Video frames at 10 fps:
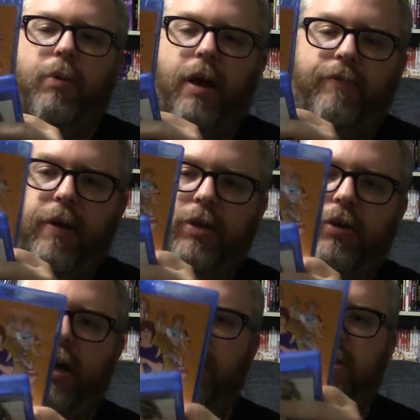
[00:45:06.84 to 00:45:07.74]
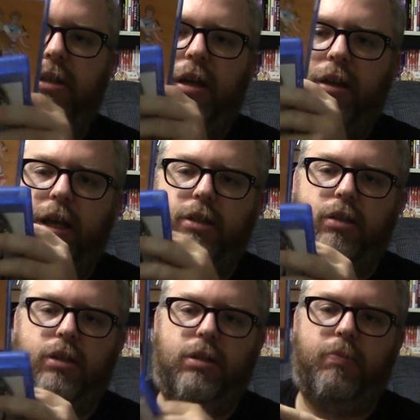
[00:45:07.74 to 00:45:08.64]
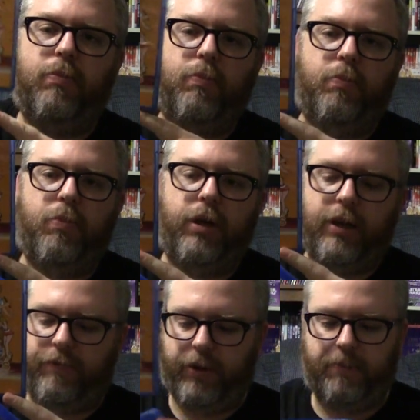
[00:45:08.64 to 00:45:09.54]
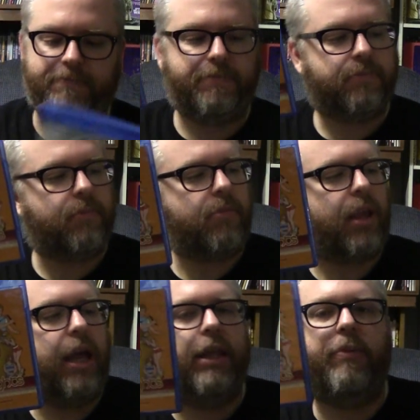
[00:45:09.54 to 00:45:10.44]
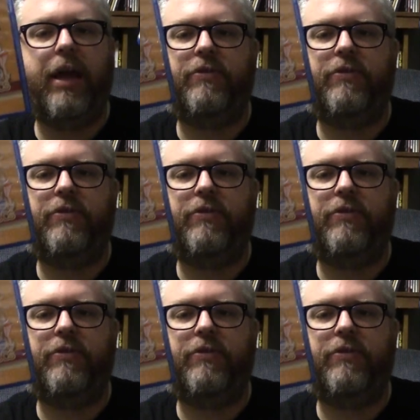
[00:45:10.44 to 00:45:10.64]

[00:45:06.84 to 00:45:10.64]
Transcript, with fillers: one of my favorite directors thanks to this brilliant film. And then we